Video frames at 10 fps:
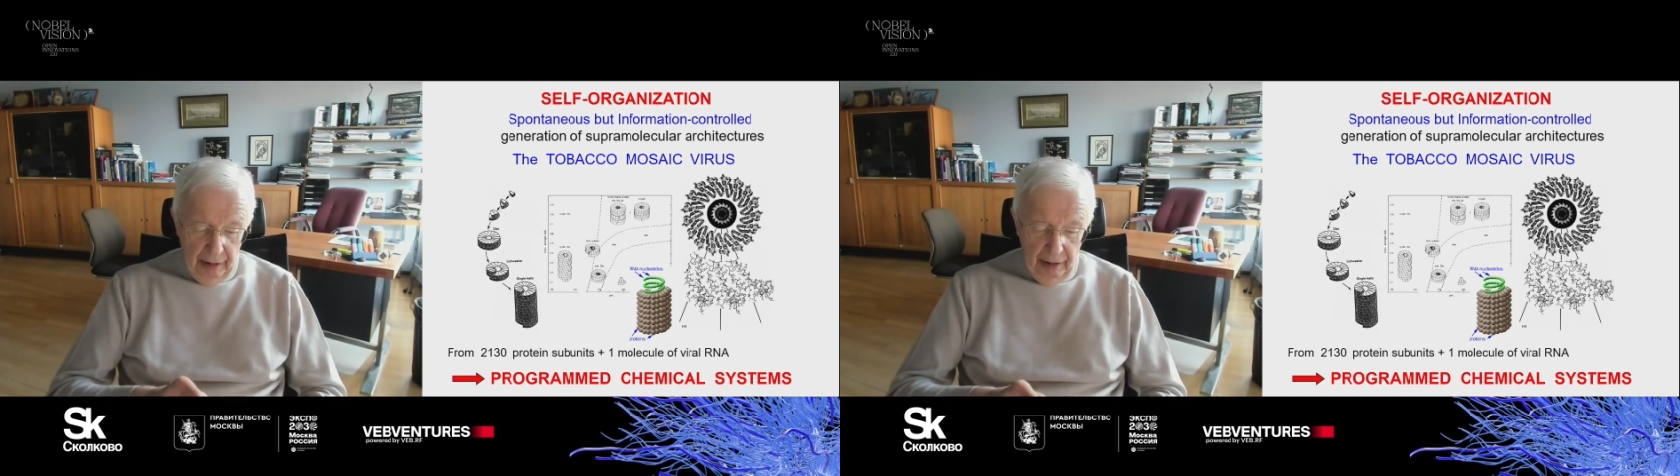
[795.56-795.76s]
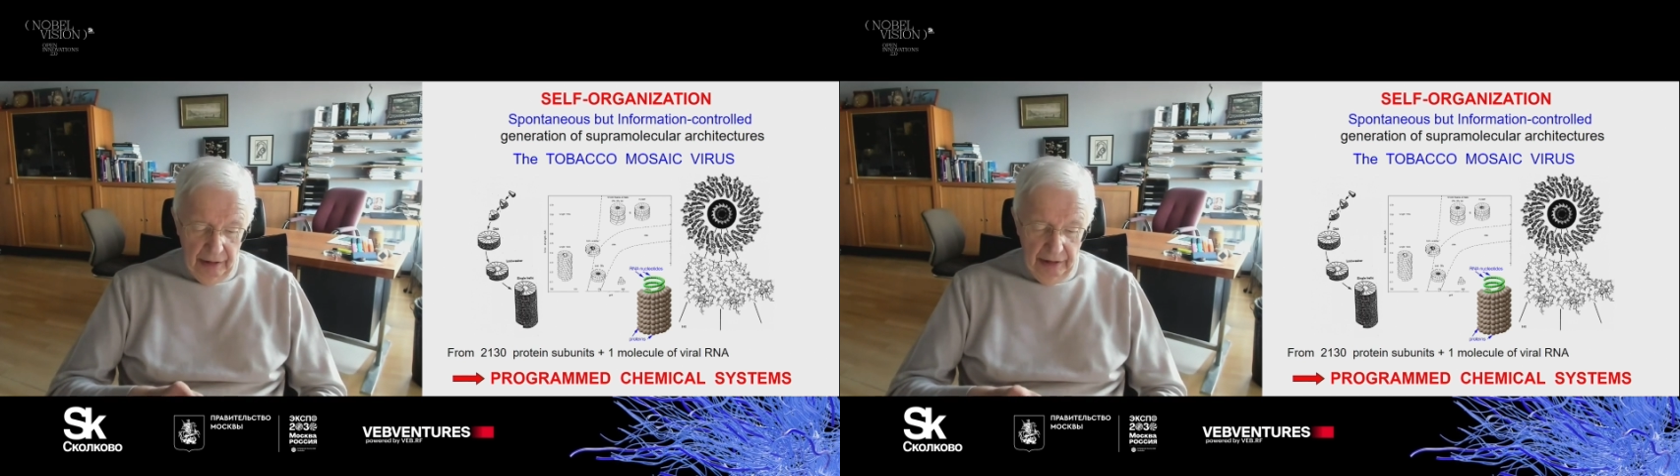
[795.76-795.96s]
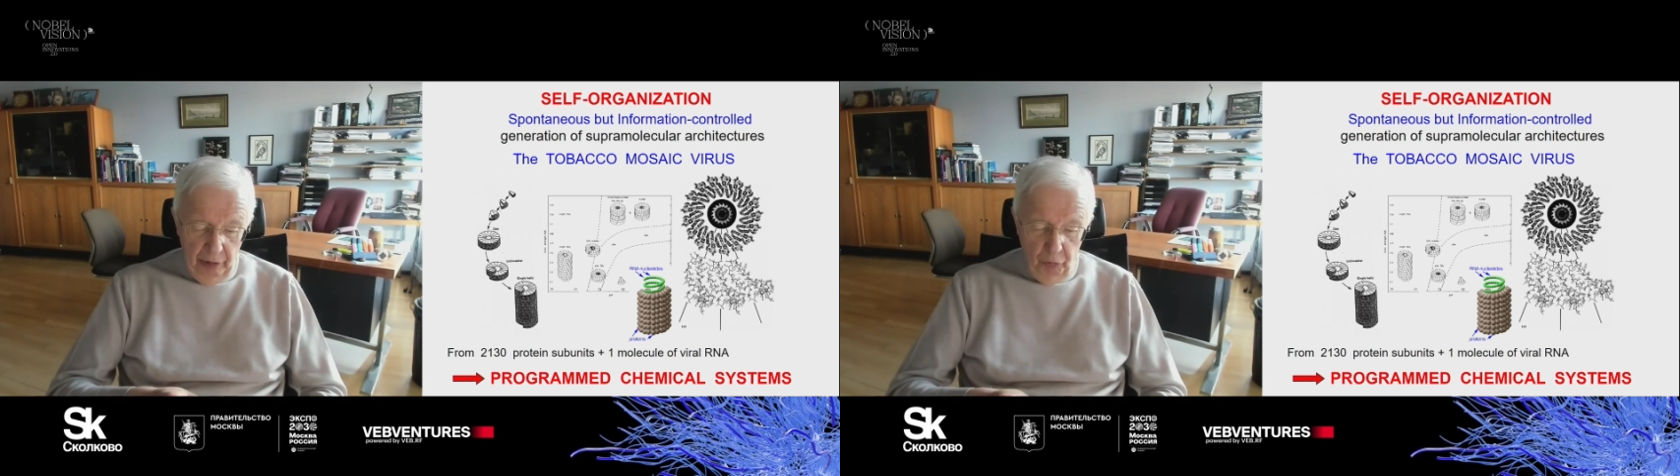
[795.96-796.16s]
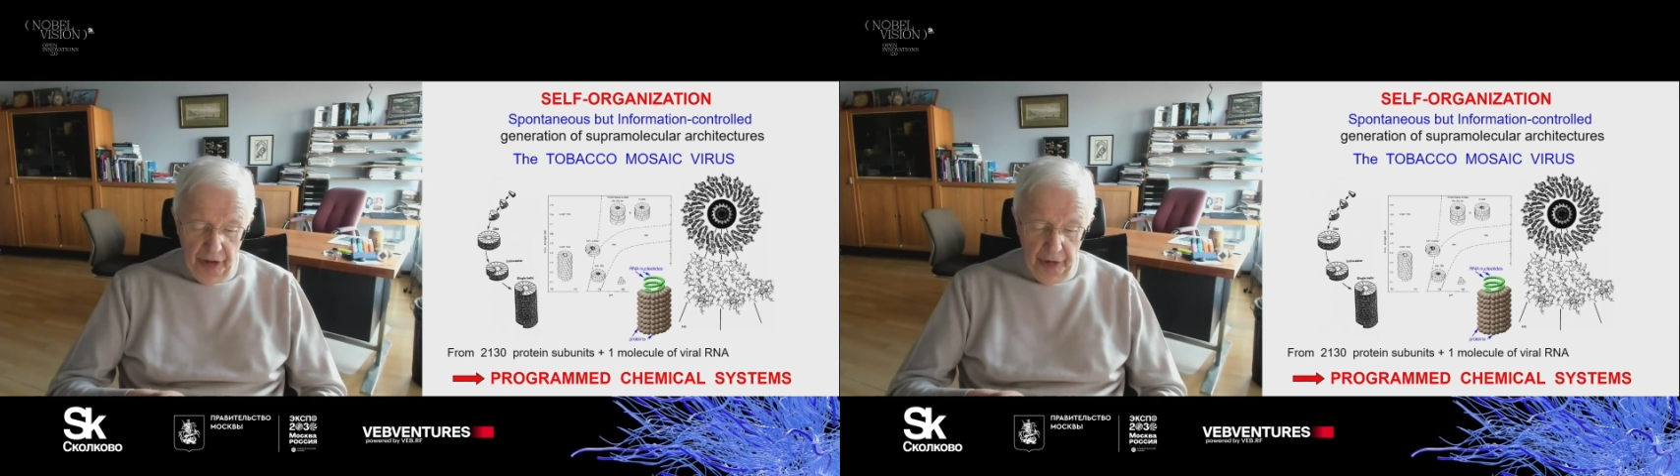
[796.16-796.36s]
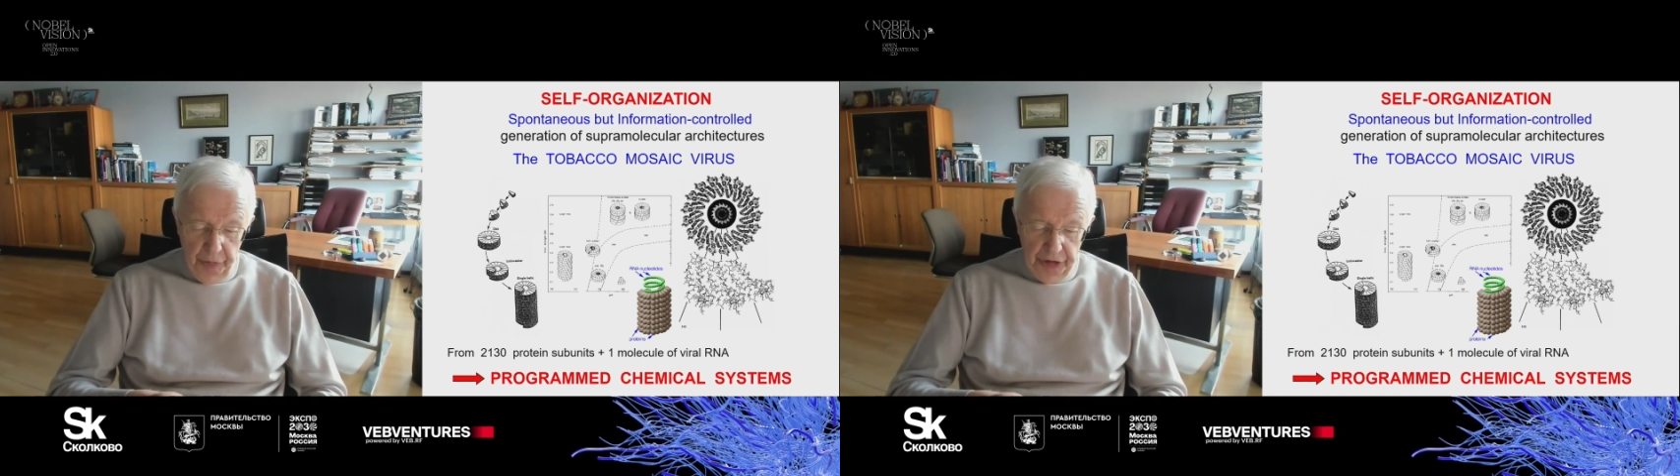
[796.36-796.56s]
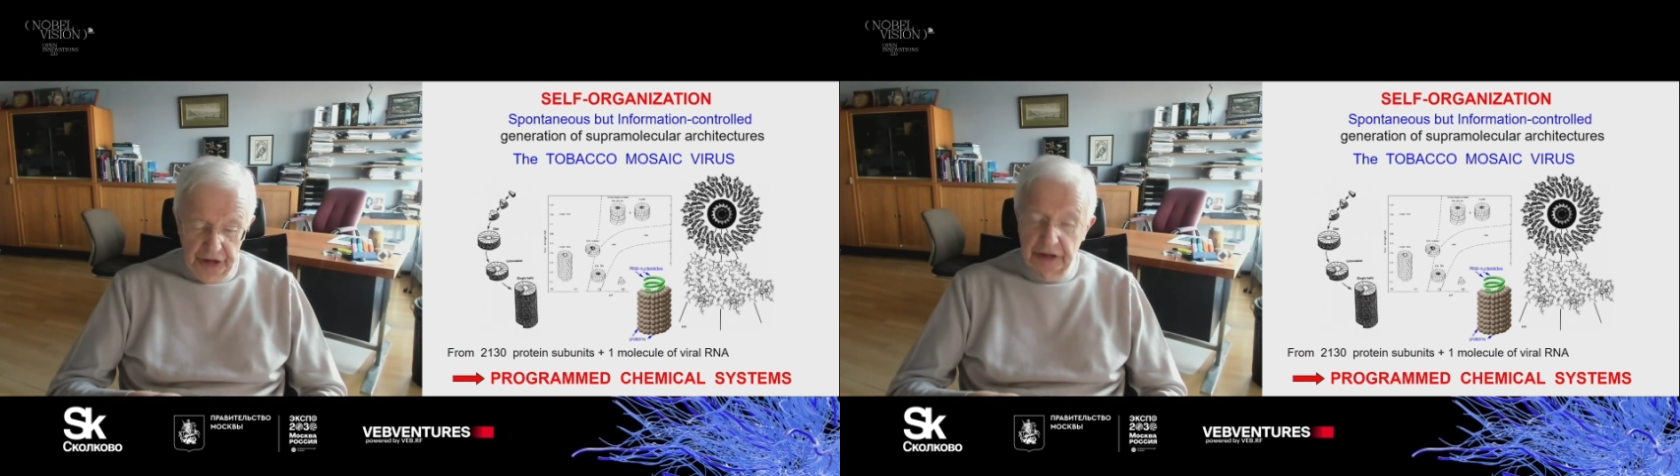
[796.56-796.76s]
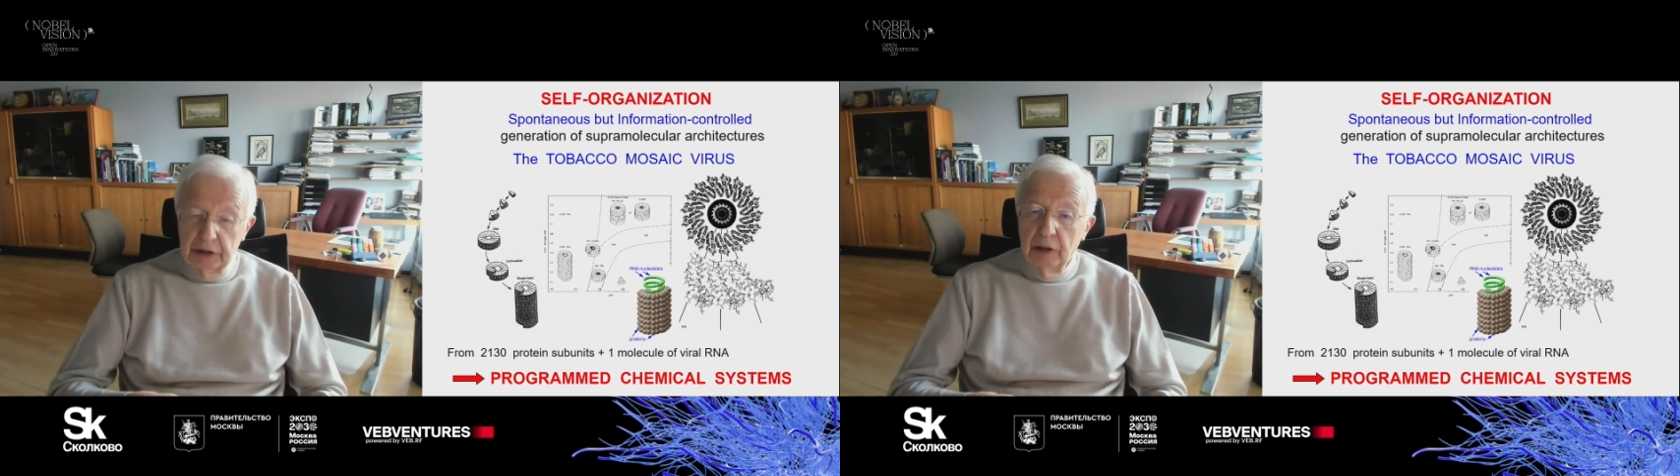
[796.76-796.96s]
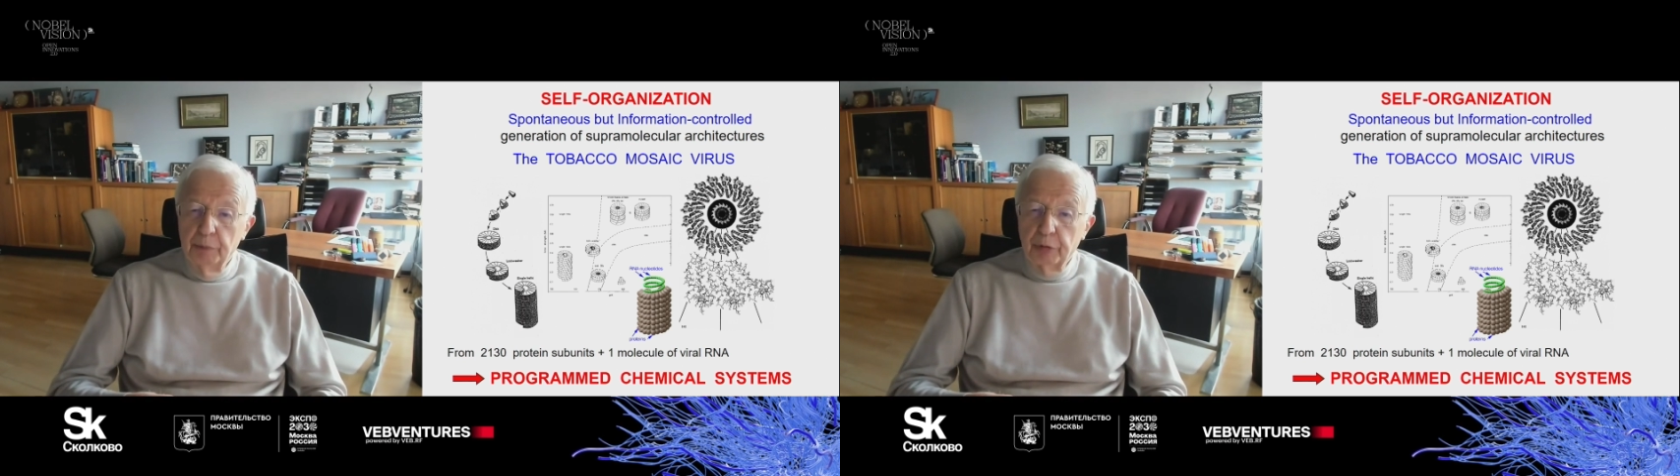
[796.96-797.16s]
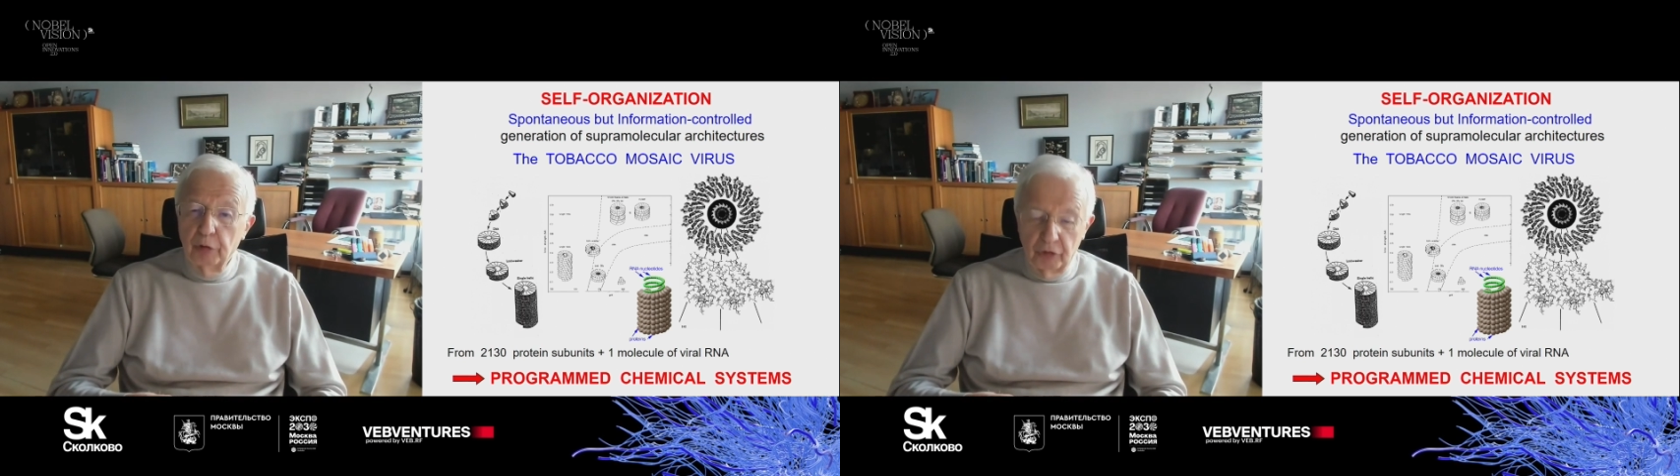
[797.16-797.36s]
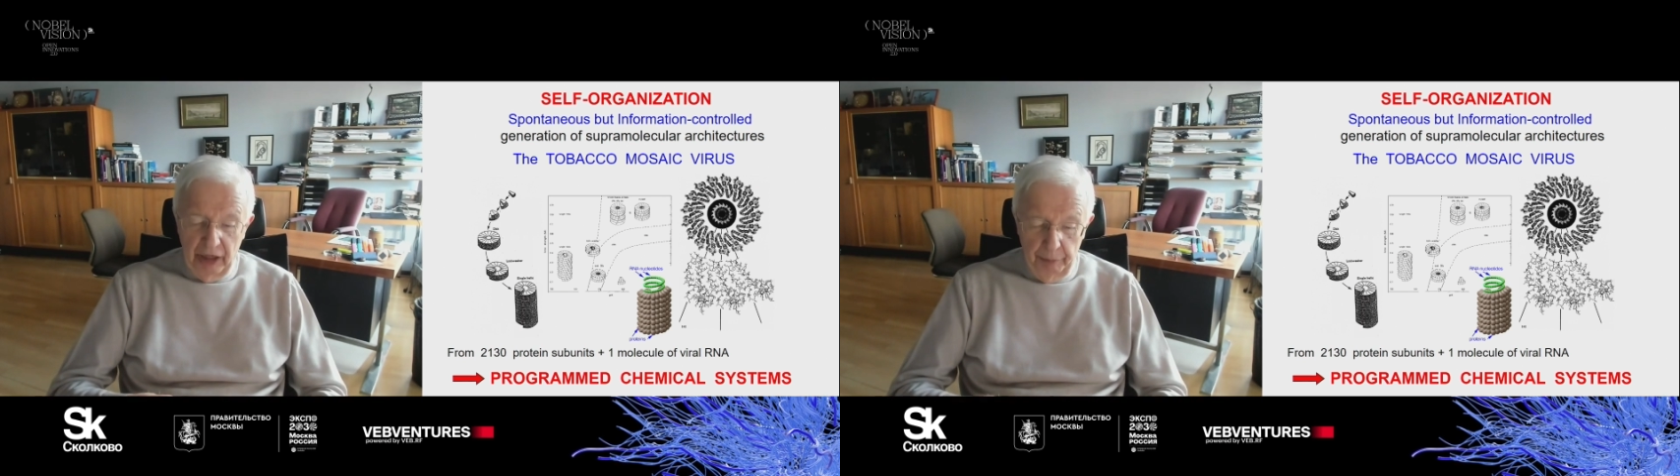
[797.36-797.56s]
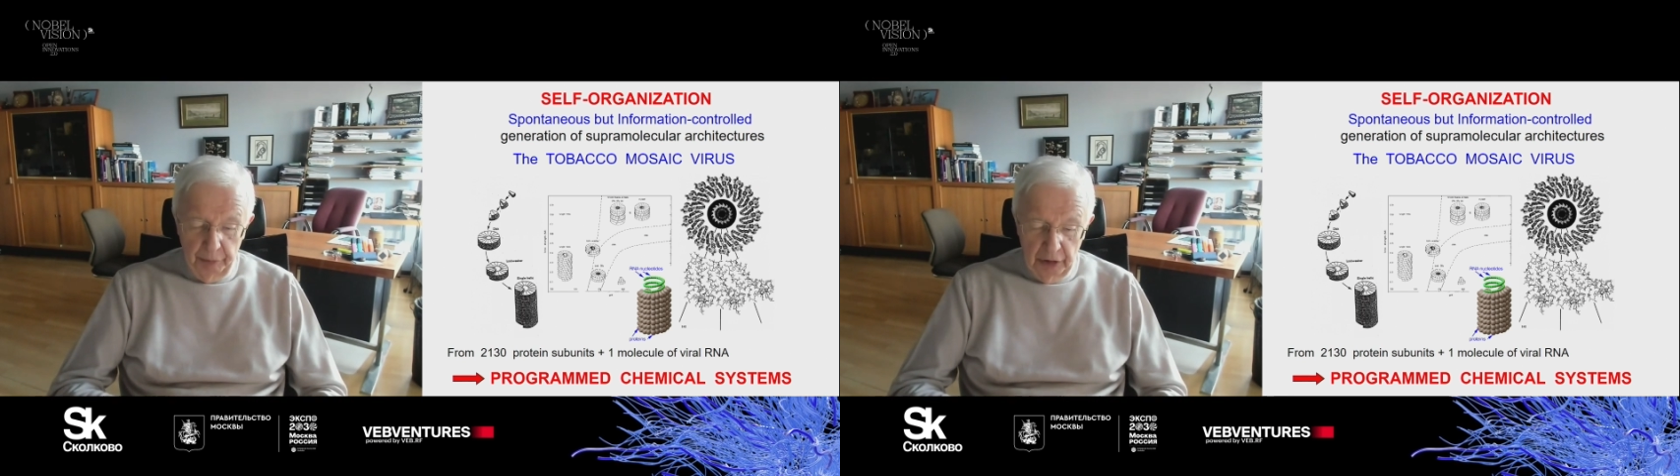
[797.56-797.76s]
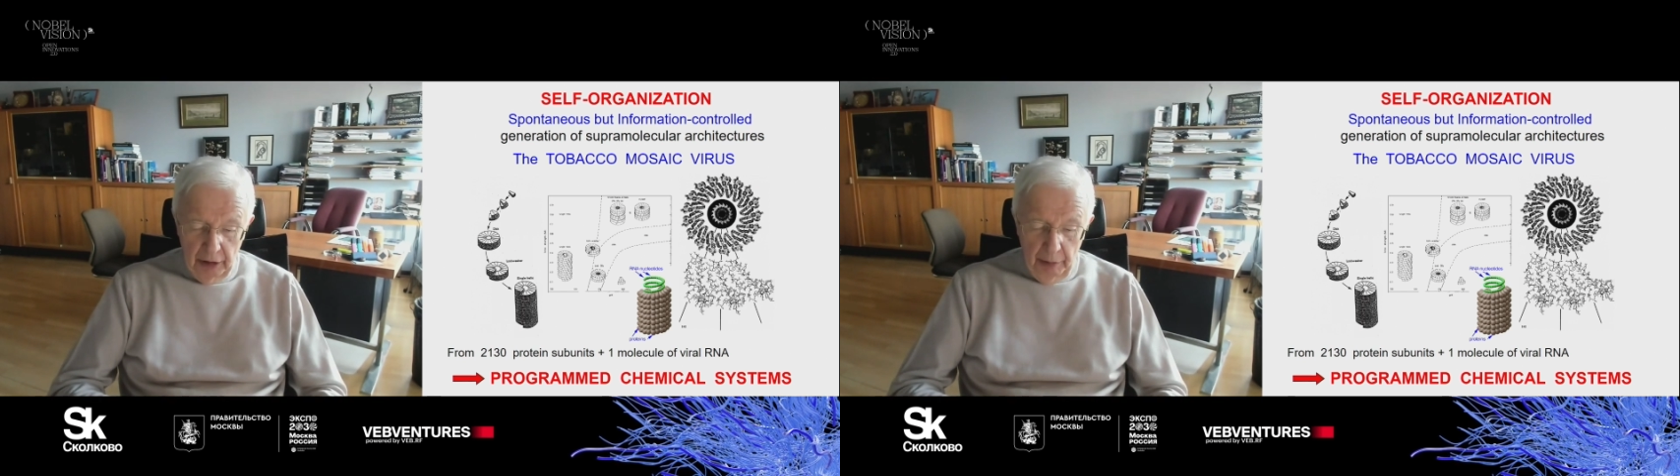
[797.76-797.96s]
in a way which is programmed